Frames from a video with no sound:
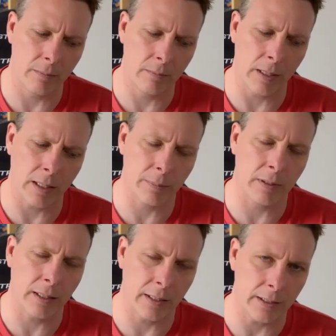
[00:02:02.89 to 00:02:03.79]
make
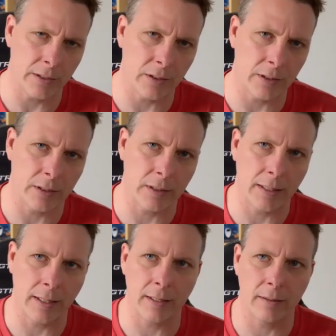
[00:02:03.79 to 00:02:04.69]
playing it easier
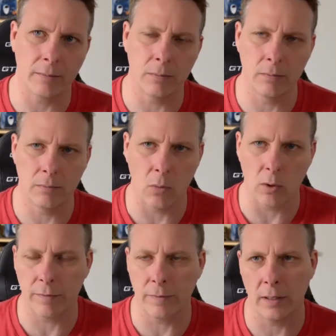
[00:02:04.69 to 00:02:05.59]
and
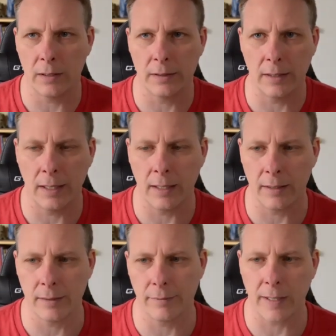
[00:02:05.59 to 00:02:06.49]
more fun
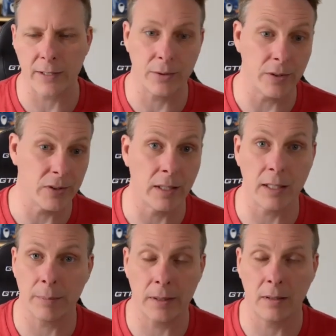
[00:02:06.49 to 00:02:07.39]
and faster
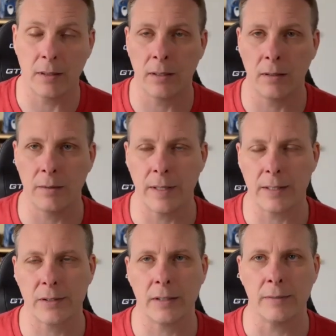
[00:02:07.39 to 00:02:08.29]
setup and all of
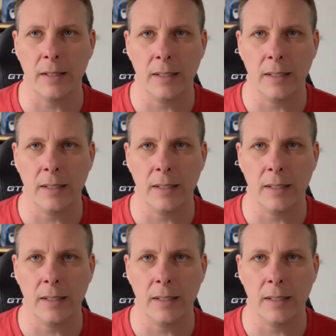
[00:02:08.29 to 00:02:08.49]
that stuff.